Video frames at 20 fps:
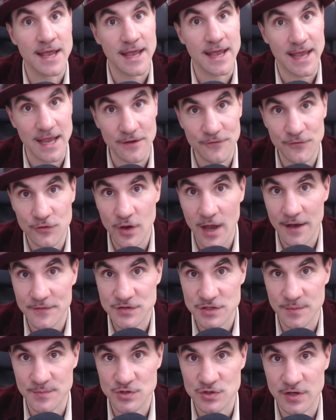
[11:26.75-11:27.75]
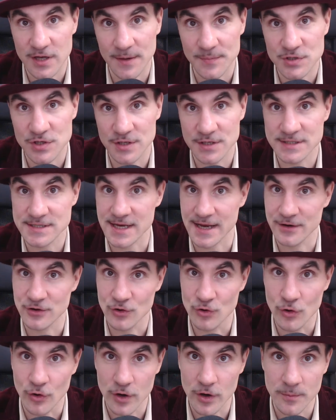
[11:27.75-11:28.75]
If you have subscriptions and you're
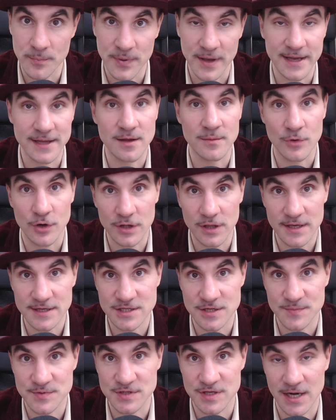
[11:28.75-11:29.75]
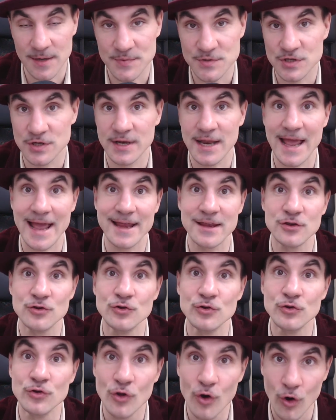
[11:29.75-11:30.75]
gonna pay the monthly subscription and you
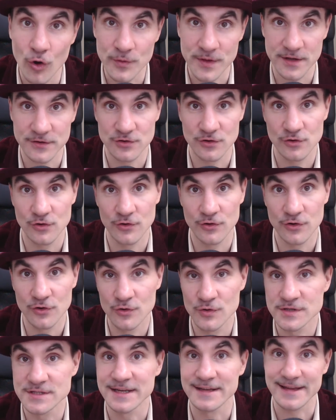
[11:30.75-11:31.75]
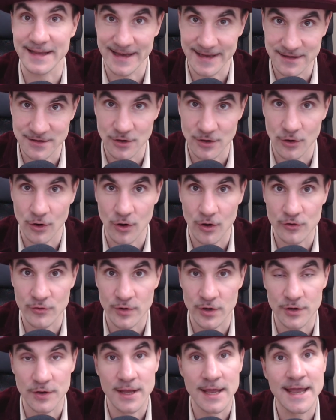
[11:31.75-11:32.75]
know that you're gonna use it in the long
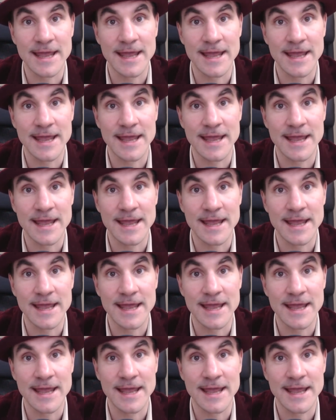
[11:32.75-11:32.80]
run,